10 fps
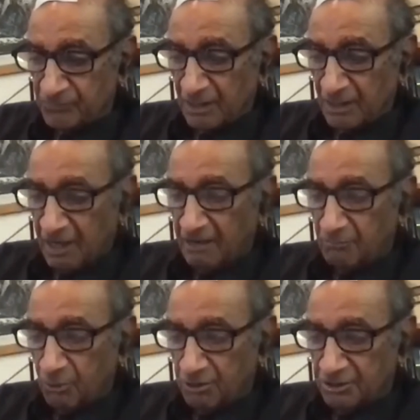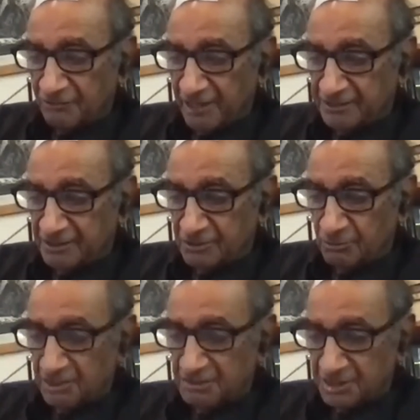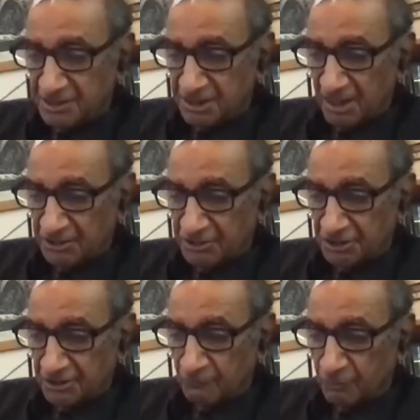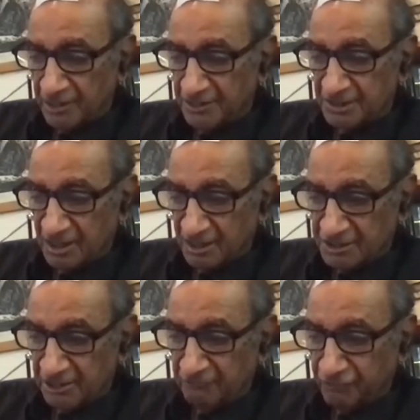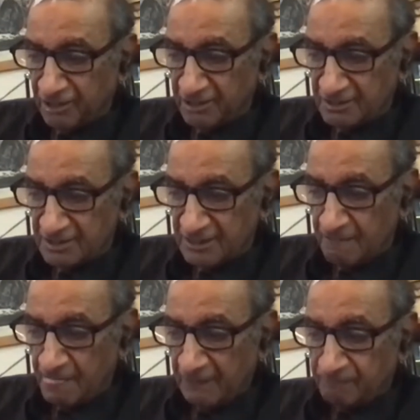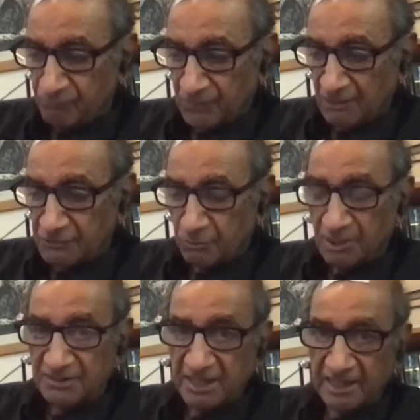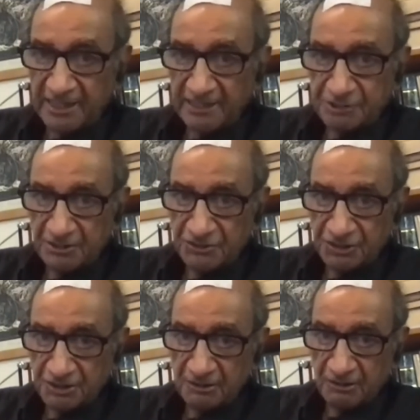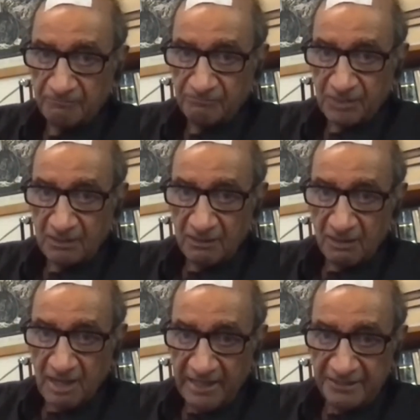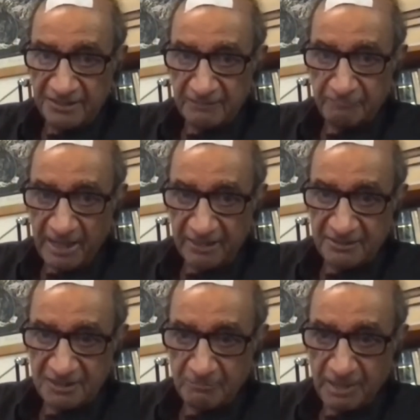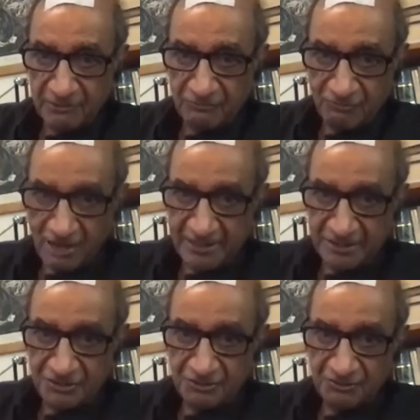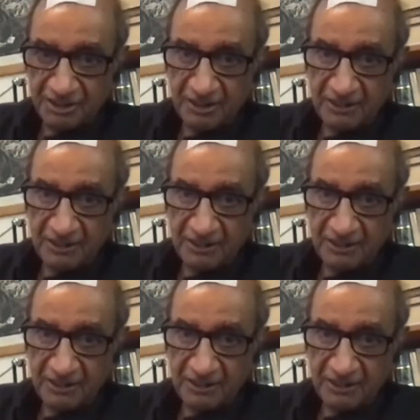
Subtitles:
are more directed towards mitigation, whereas country funds towards adaptation? And is the balance about right, do you think?